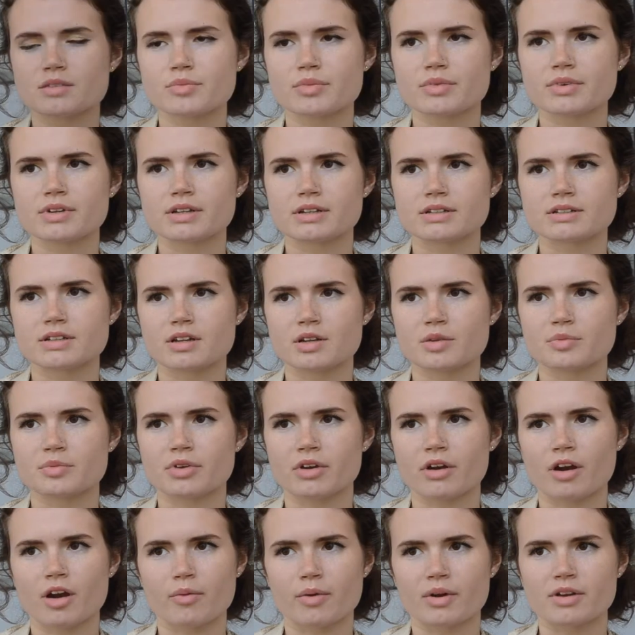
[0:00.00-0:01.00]
I'm an intended
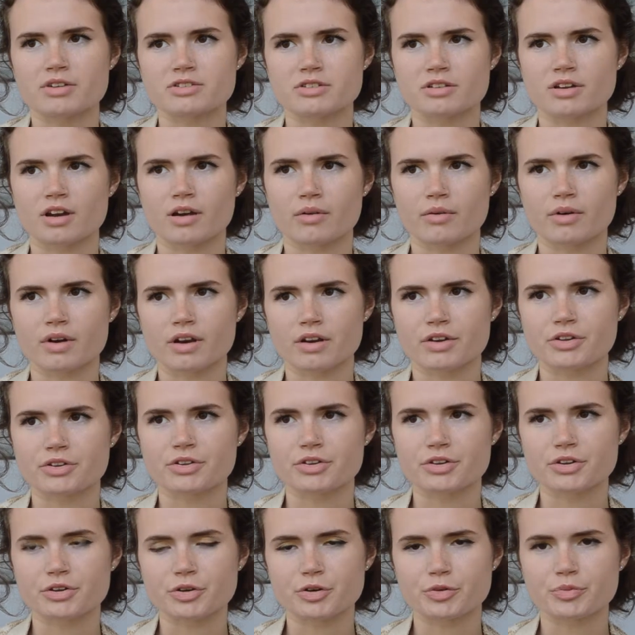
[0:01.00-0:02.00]
PR major, I wanted
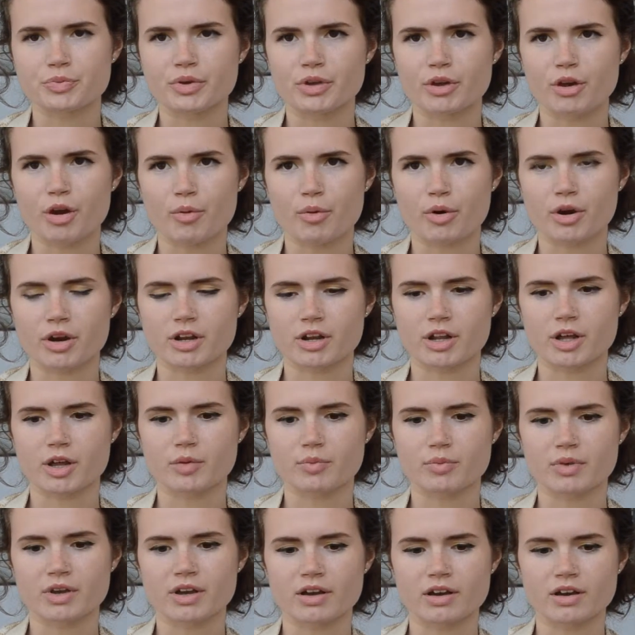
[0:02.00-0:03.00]
to do PR
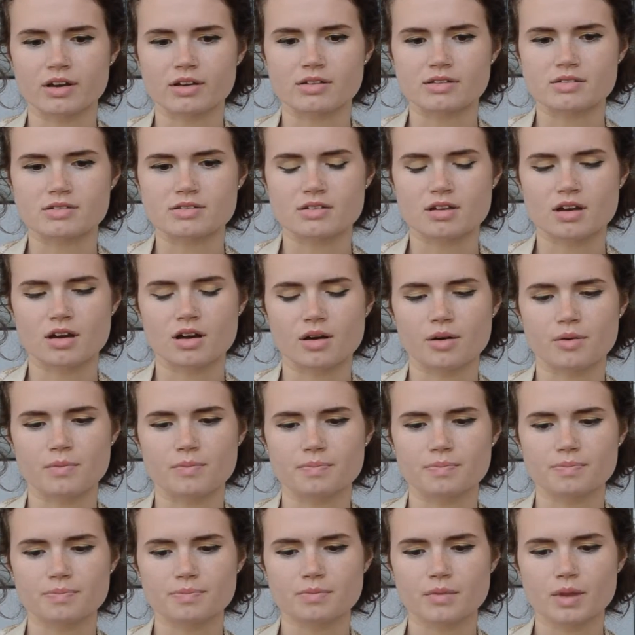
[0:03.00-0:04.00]
marketing because um,